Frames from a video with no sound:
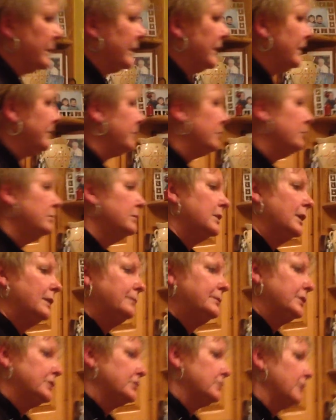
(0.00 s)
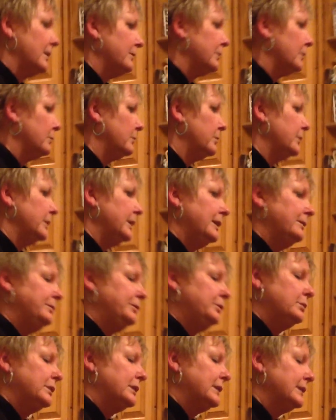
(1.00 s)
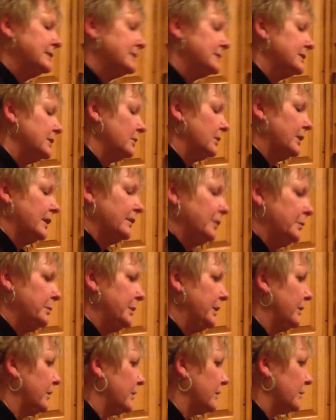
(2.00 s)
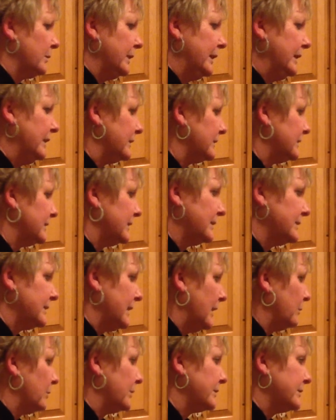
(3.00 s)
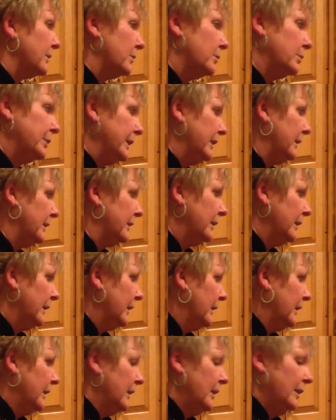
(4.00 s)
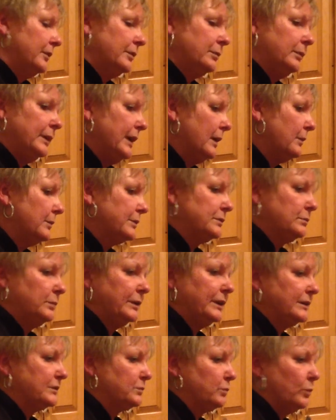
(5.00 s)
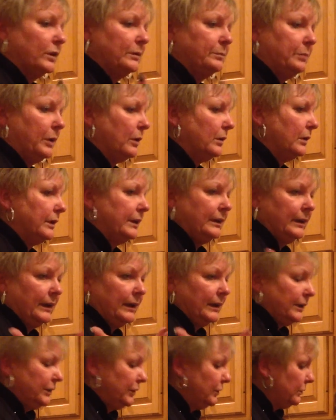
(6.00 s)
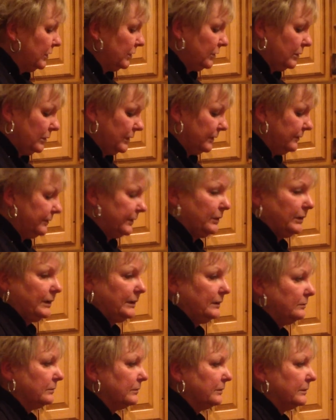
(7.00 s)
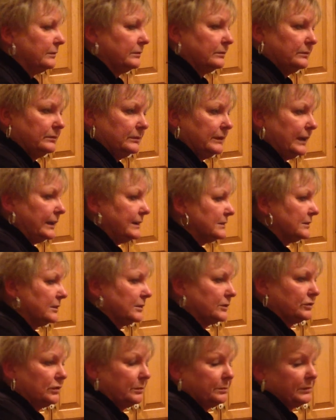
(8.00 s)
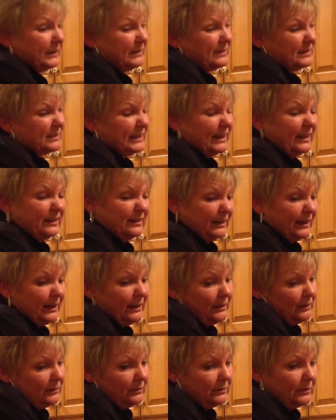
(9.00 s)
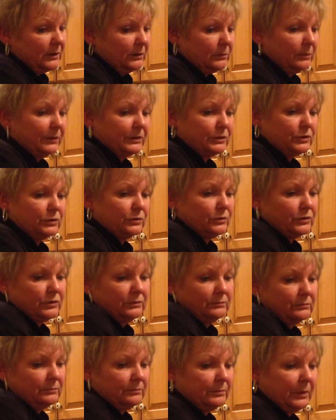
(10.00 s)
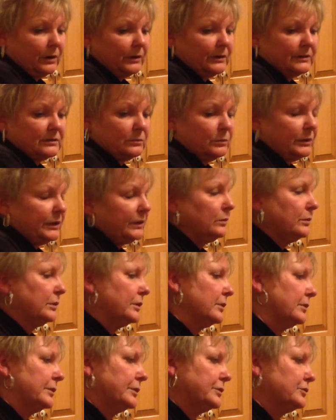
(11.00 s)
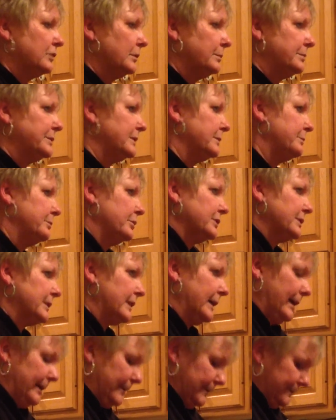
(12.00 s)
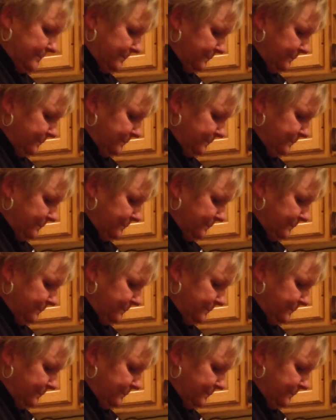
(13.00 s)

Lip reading: If you love to travel, if you would consider giving me 3 to 6 hours a week, 3 hours a week is one party, you could earn a very nice little trip like to San Diego. With 2 parties a week, you could earn a trip to Punta Cana.